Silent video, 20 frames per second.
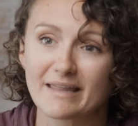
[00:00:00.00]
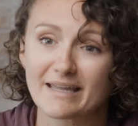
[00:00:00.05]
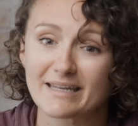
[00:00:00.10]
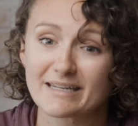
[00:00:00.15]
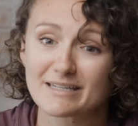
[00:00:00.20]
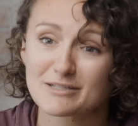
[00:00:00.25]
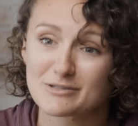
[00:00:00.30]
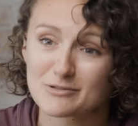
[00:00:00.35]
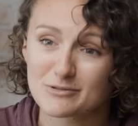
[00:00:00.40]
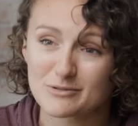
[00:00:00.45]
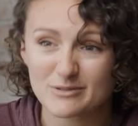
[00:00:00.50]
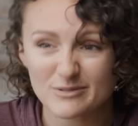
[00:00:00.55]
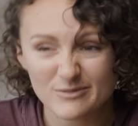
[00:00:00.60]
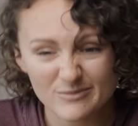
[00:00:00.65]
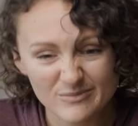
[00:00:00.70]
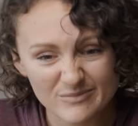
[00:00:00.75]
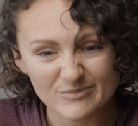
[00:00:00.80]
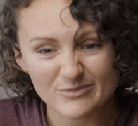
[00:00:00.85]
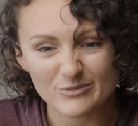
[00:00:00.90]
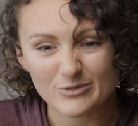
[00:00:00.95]
that is
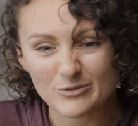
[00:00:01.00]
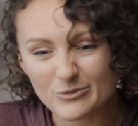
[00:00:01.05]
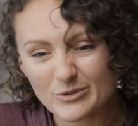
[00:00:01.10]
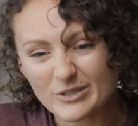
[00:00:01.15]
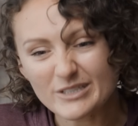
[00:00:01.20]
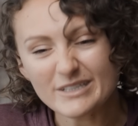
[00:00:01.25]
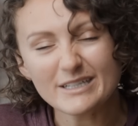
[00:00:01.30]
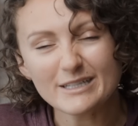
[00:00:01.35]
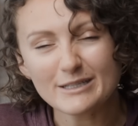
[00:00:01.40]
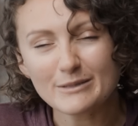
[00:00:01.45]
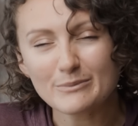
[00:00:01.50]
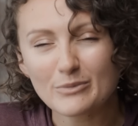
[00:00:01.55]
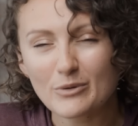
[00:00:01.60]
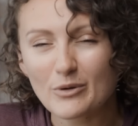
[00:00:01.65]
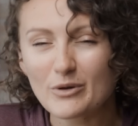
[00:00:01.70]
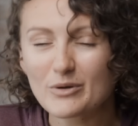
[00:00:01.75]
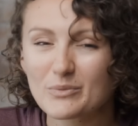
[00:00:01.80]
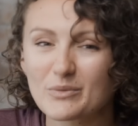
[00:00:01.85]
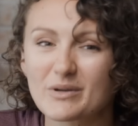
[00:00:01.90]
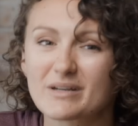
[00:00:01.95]
really an
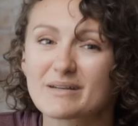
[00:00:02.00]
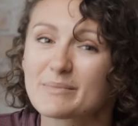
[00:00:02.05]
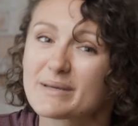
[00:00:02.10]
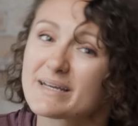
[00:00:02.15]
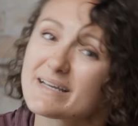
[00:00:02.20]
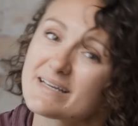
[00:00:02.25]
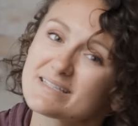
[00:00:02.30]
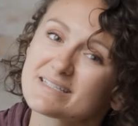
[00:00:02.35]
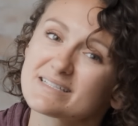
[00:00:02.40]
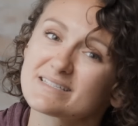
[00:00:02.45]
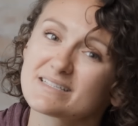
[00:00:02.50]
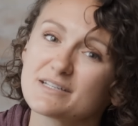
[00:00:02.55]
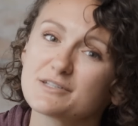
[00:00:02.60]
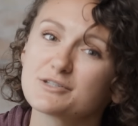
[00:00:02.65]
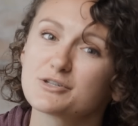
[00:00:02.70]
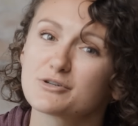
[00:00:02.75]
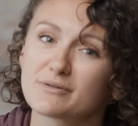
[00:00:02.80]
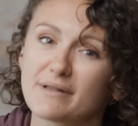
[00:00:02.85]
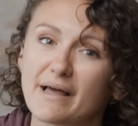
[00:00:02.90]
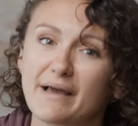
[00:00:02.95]
important one because this
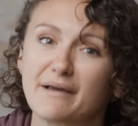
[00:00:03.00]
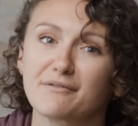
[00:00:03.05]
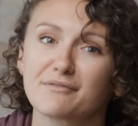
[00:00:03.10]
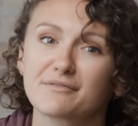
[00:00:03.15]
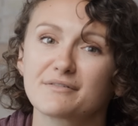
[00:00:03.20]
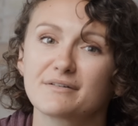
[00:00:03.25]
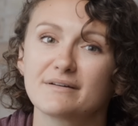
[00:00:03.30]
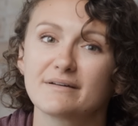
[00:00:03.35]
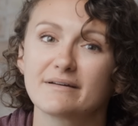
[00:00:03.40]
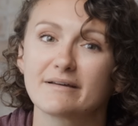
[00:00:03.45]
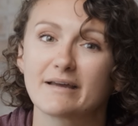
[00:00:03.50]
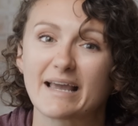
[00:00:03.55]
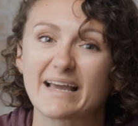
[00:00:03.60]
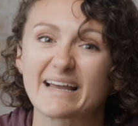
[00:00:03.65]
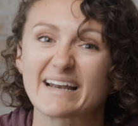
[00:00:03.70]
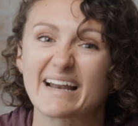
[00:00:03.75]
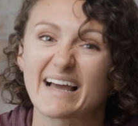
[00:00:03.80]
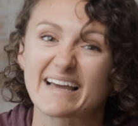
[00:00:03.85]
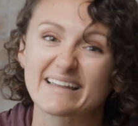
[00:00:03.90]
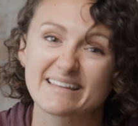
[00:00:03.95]
is your life
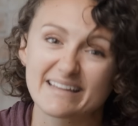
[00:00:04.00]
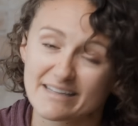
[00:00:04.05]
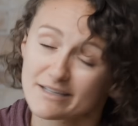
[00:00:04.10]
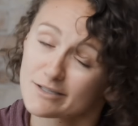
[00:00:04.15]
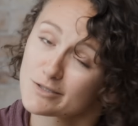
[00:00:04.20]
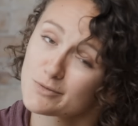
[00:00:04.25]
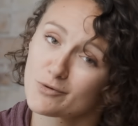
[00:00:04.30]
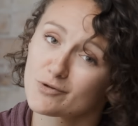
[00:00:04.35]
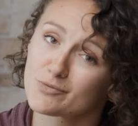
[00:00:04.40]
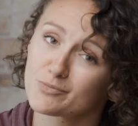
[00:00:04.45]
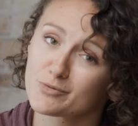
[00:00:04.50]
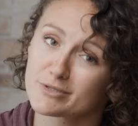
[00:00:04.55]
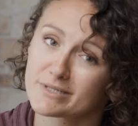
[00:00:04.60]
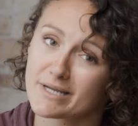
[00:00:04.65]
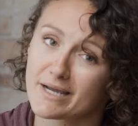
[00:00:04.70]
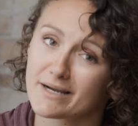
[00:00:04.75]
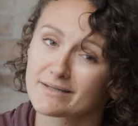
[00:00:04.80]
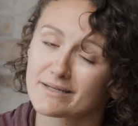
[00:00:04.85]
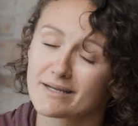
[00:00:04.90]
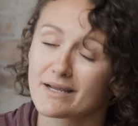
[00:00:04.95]
and I think it's worth
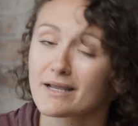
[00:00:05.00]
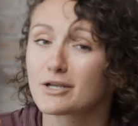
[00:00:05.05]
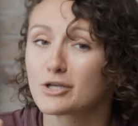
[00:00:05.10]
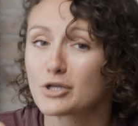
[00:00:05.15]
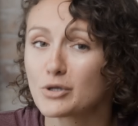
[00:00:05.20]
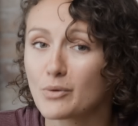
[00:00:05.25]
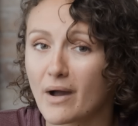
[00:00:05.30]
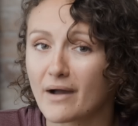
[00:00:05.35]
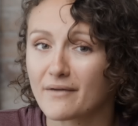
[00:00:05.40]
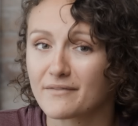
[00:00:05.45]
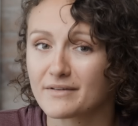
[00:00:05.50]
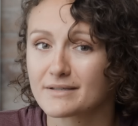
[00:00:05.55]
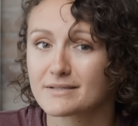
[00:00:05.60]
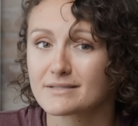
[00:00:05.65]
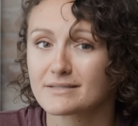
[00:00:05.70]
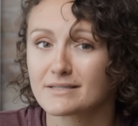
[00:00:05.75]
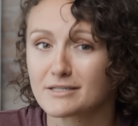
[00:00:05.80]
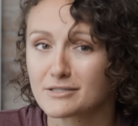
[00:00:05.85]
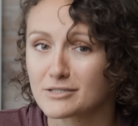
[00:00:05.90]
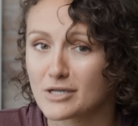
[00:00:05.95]
protecting and you
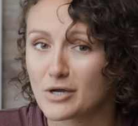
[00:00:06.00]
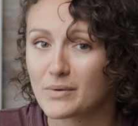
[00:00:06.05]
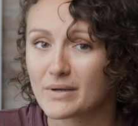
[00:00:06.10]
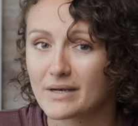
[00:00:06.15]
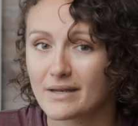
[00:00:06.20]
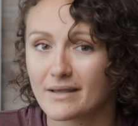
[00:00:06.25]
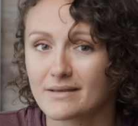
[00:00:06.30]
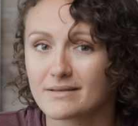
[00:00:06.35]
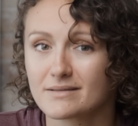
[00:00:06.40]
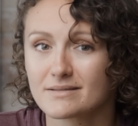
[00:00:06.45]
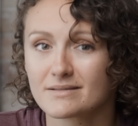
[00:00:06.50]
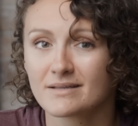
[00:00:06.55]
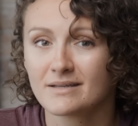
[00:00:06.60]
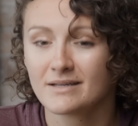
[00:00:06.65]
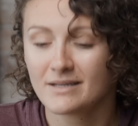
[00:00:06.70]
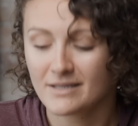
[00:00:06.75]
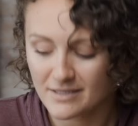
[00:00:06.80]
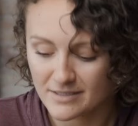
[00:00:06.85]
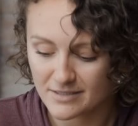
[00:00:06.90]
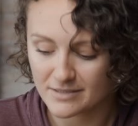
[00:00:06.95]
obviously know it is.
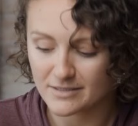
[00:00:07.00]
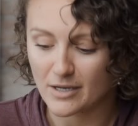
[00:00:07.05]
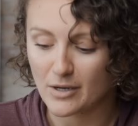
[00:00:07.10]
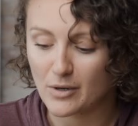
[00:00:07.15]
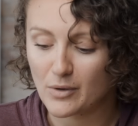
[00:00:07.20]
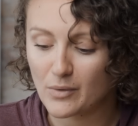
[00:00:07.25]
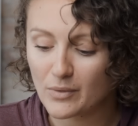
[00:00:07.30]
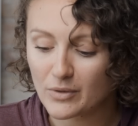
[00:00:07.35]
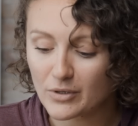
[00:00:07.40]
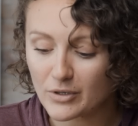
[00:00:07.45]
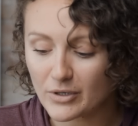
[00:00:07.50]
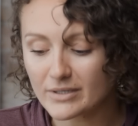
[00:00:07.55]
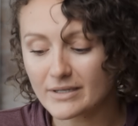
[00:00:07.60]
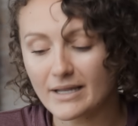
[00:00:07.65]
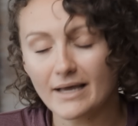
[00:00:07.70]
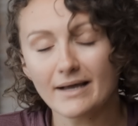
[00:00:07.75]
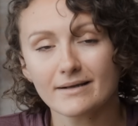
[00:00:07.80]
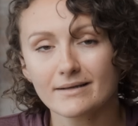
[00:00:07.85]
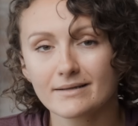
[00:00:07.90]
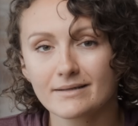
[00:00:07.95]
So good
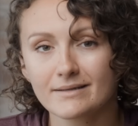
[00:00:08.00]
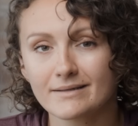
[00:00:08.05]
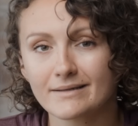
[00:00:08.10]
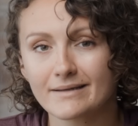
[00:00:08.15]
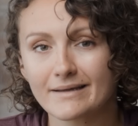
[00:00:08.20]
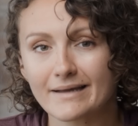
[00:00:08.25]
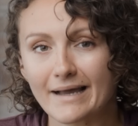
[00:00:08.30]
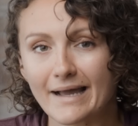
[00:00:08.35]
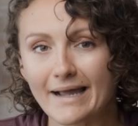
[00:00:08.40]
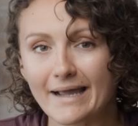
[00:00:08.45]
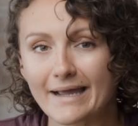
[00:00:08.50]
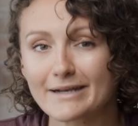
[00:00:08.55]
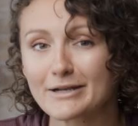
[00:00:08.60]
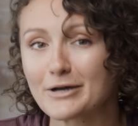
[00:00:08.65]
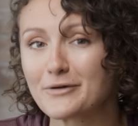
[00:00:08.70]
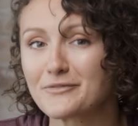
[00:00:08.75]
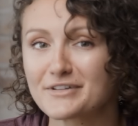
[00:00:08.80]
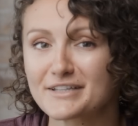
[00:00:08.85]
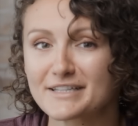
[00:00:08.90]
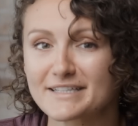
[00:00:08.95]
luck
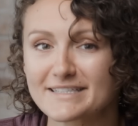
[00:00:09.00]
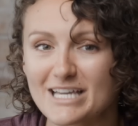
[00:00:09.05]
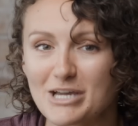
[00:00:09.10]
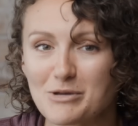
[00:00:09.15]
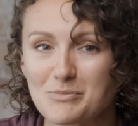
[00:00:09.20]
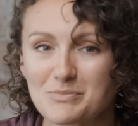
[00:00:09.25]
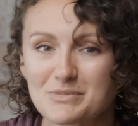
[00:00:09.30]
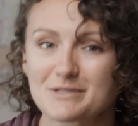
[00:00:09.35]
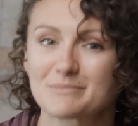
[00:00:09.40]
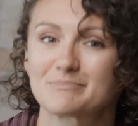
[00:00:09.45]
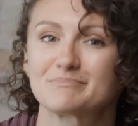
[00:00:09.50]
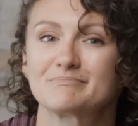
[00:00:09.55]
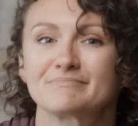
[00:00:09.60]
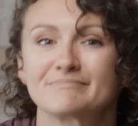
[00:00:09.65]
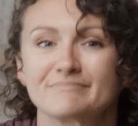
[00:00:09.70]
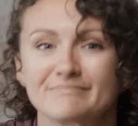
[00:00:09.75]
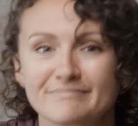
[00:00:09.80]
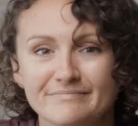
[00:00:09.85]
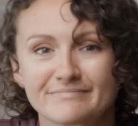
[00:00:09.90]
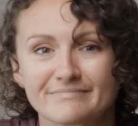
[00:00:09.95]
and hopefully this helps.